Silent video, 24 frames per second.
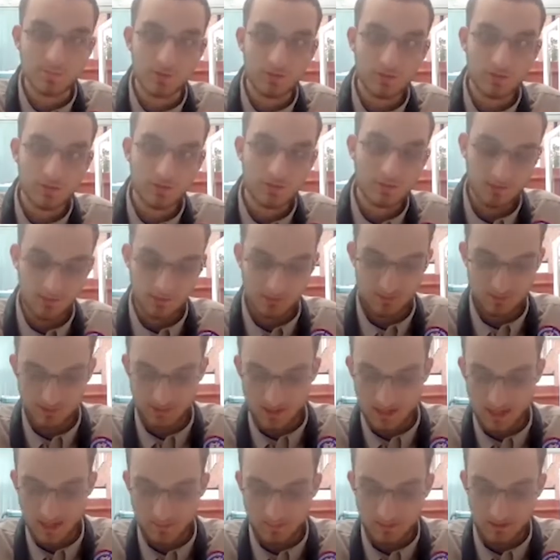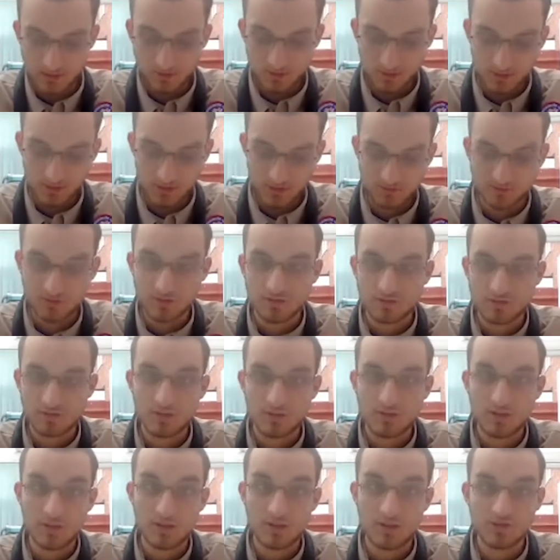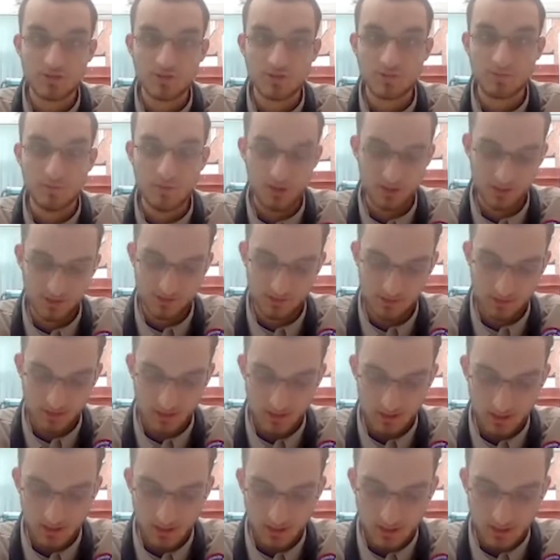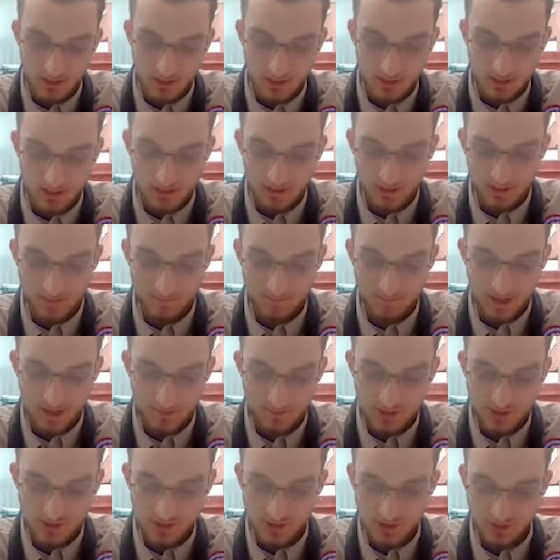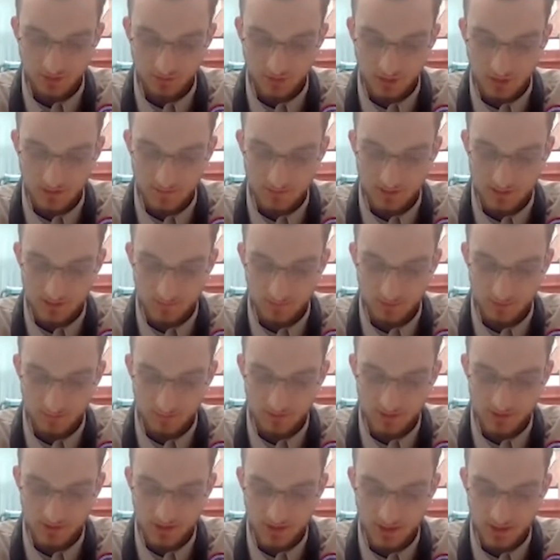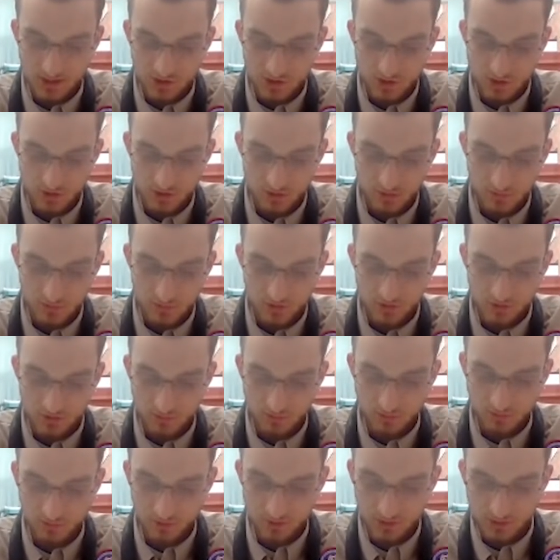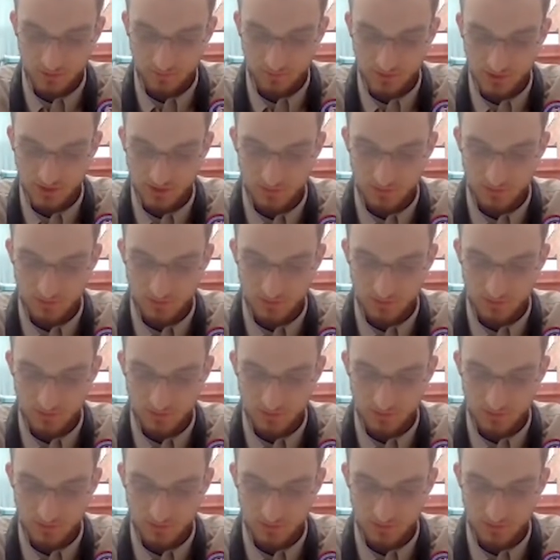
book, Abby Carter and the Collision of Minds, Abby is described as a popular teenage girl, sought-after